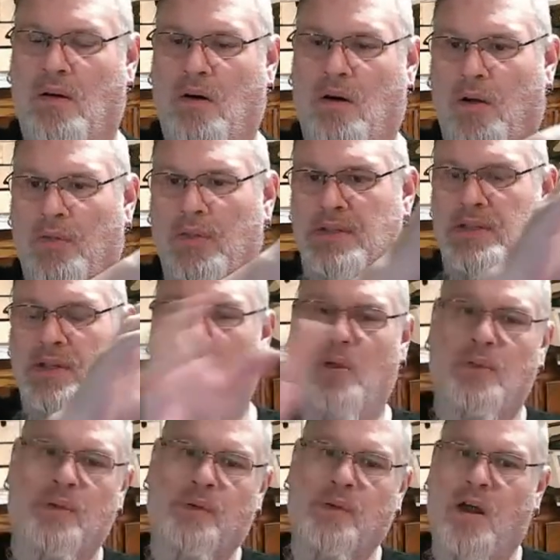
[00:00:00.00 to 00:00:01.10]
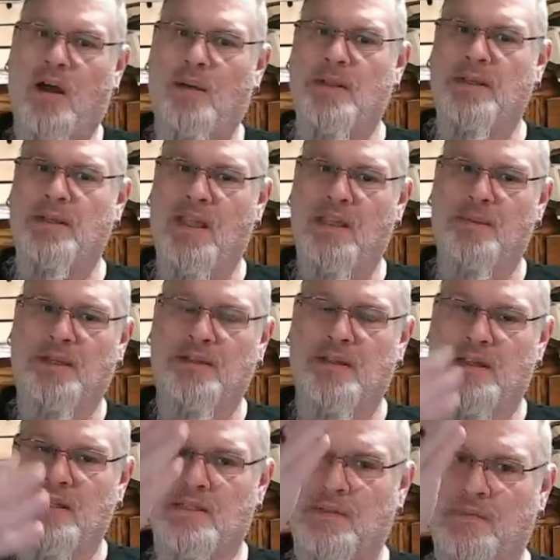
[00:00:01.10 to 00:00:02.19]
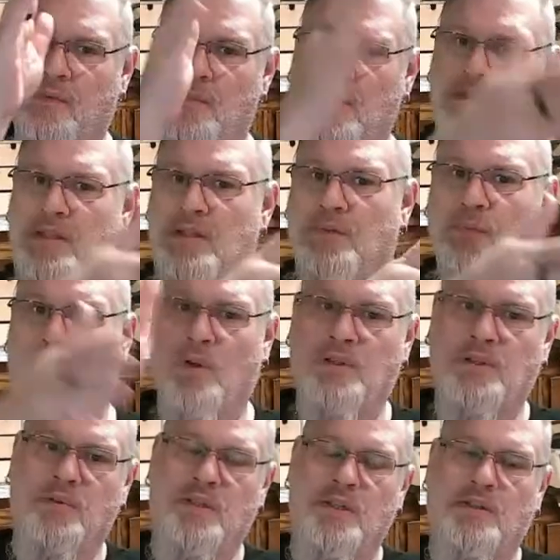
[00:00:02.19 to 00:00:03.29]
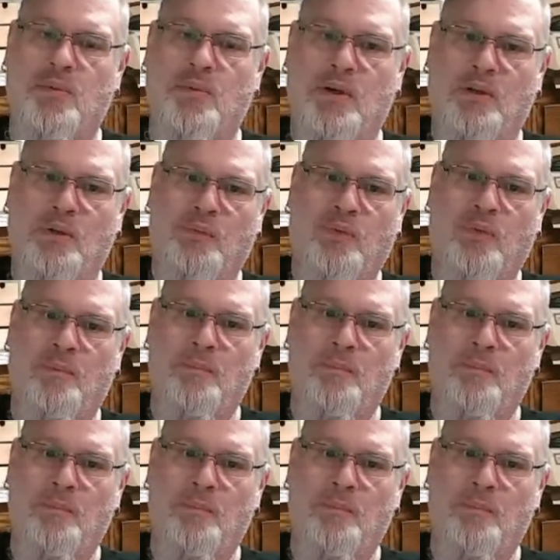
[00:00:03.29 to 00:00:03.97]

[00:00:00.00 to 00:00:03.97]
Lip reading: all the common gaming dice from a D4 to a D12